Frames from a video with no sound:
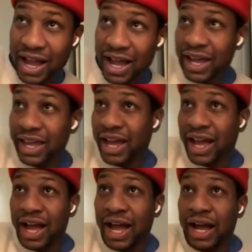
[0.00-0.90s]
I
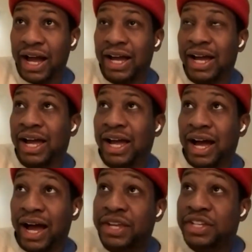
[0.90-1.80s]

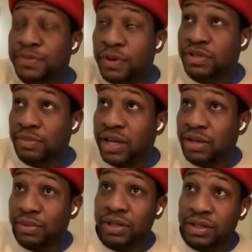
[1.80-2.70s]
I actually spoke to
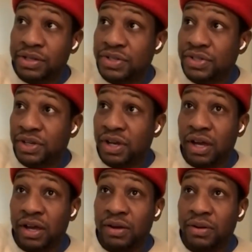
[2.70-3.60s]
Mike about this
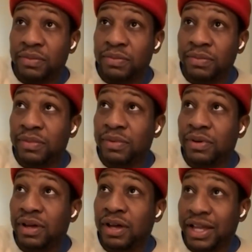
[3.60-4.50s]
um,
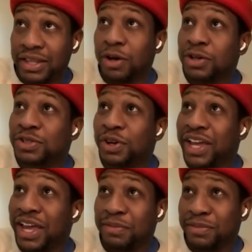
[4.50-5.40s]
uh, at the All
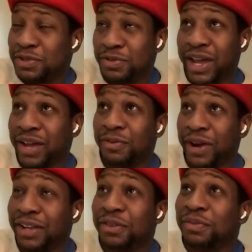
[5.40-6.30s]
Star game, just at
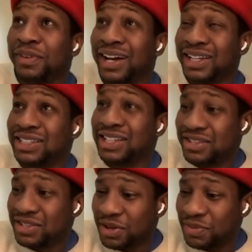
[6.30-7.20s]
random. I just
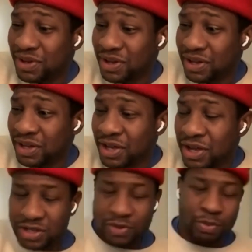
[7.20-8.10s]
said to him, uh,
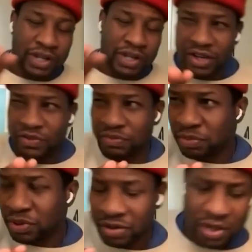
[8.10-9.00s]
"So break it down
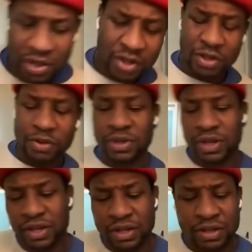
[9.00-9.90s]
for me, bro. You
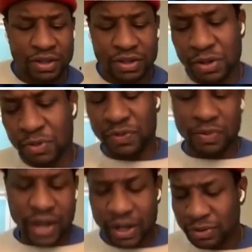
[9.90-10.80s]
did. You
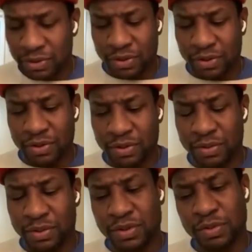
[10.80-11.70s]
went from actor
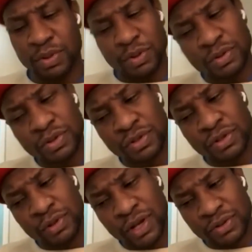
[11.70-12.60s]
to producer
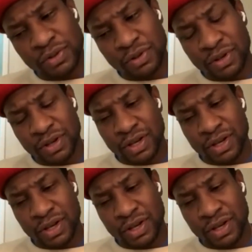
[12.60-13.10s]
to director."